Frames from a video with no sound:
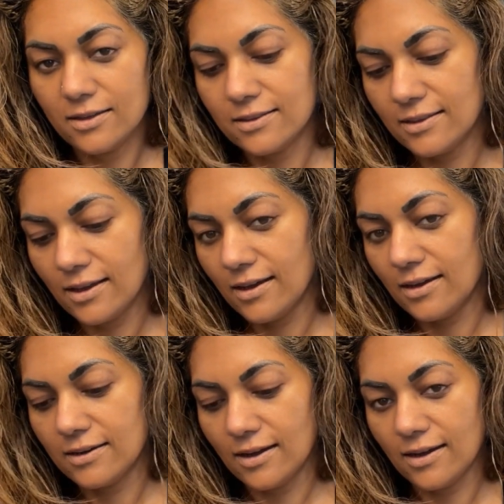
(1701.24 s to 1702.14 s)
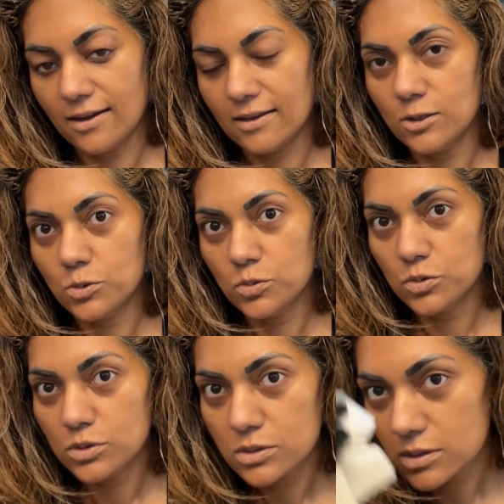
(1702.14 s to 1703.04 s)
that I
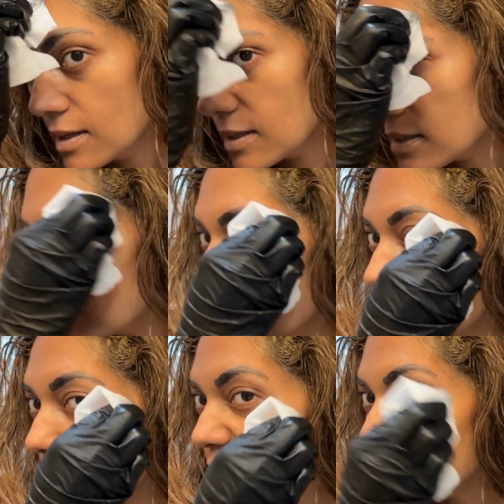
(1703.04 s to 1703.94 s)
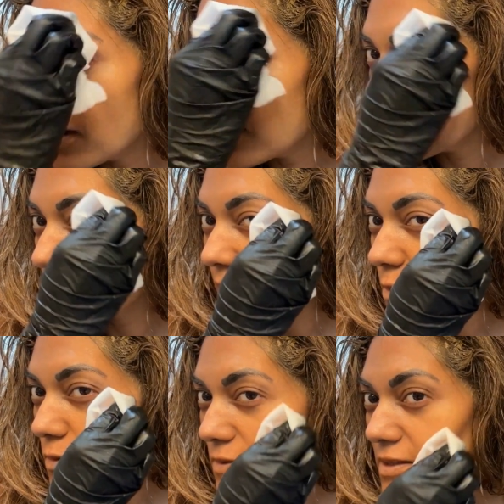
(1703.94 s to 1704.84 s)
use to clean up the front. I
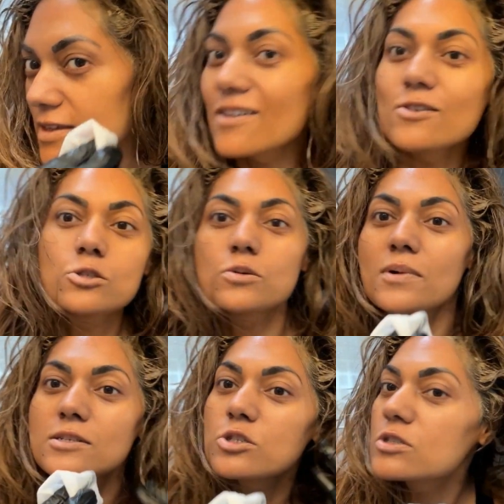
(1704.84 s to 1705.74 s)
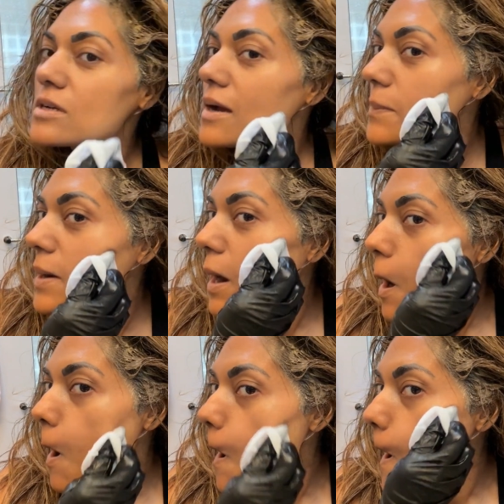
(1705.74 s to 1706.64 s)
don't really care too much
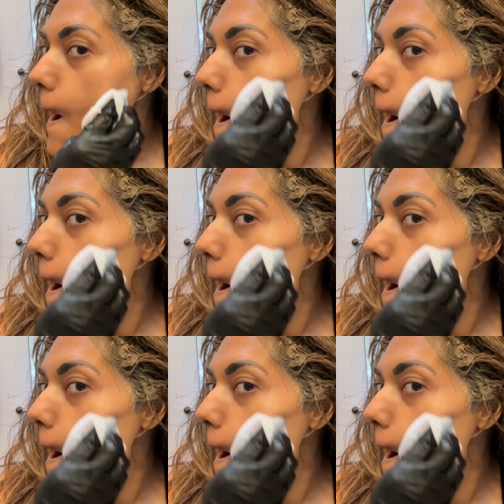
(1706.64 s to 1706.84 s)
about